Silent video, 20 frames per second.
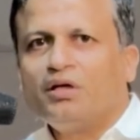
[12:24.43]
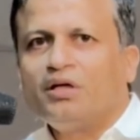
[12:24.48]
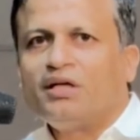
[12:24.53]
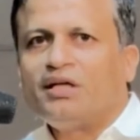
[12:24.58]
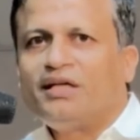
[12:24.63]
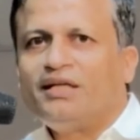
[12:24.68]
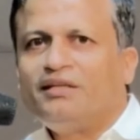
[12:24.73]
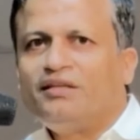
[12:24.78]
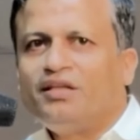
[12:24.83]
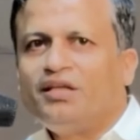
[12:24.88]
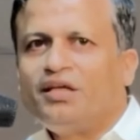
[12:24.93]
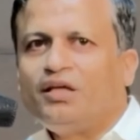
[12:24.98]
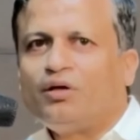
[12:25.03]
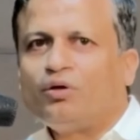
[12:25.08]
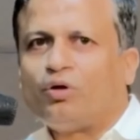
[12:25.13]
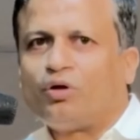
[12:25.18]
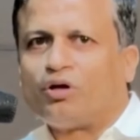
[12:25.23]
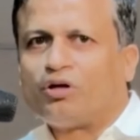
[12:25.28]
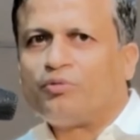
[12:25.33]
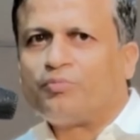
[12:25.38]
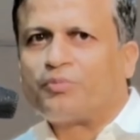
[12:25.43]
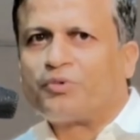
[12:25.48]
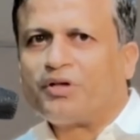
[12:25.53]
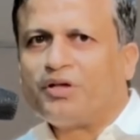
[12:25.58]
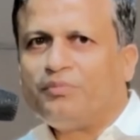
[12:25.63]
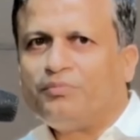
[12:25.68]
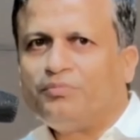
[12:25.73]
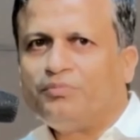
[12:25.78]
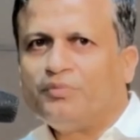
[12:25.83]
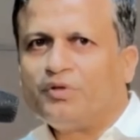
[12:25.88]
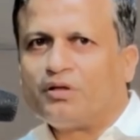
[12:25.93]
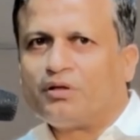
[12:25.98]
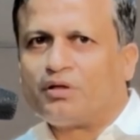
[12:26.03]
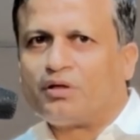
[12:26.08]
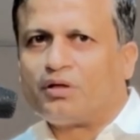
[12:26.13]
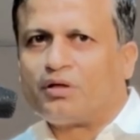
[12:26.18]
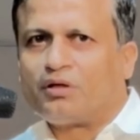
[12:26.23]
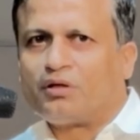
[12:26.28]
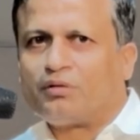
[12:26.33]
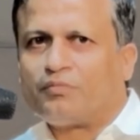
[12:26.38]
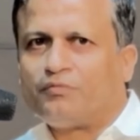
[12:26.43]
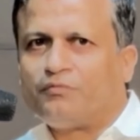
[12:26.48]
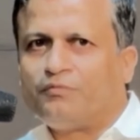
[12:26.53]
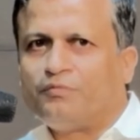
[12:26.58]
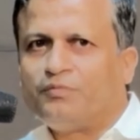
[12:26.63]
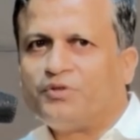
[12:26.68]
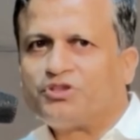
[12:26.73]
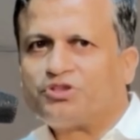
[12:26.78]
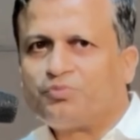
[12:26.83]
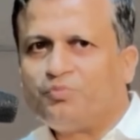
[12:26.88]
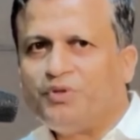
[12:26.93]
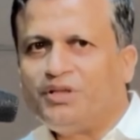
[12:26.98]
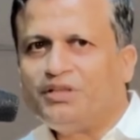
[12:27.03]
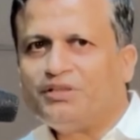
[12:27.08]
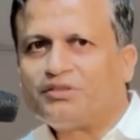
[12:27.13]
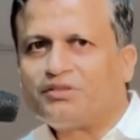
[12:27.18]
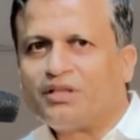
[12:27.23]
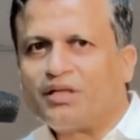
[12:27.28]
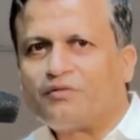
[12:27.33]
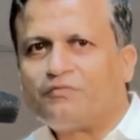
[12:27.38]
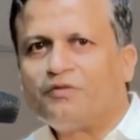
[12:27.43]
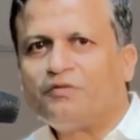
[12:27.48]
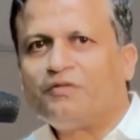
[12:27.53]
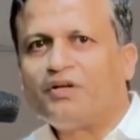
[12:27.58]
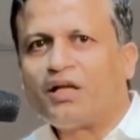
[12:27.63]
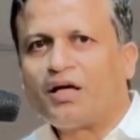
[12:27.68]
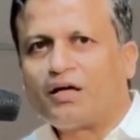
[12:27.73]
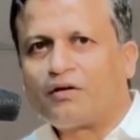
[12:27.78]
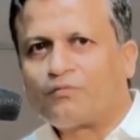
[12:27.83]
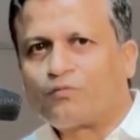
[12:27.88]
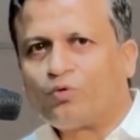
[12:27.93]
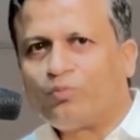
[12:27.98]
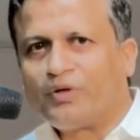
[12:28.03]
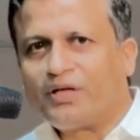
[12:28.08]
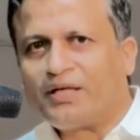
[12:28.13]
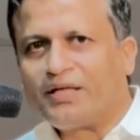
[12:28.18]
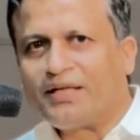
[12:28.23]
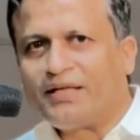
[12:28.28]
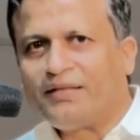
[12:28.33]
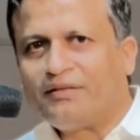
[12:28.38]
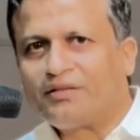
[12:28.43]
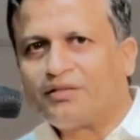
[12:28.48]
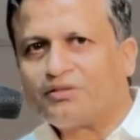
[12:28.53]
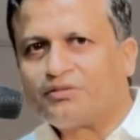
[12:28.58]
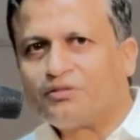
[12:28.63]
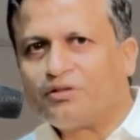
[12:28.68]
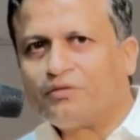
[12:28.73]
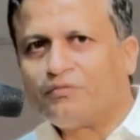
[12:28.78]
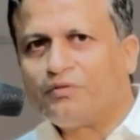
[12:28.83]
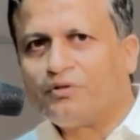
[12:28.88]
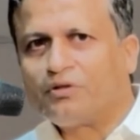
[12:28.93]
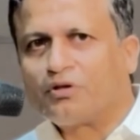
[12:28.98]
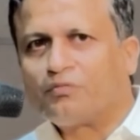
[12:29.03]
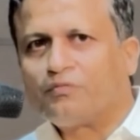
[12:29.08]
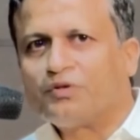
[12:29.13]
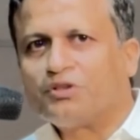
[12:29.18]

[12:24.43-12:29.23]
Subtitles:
In the on-prem, which means that we will have to maintain the server,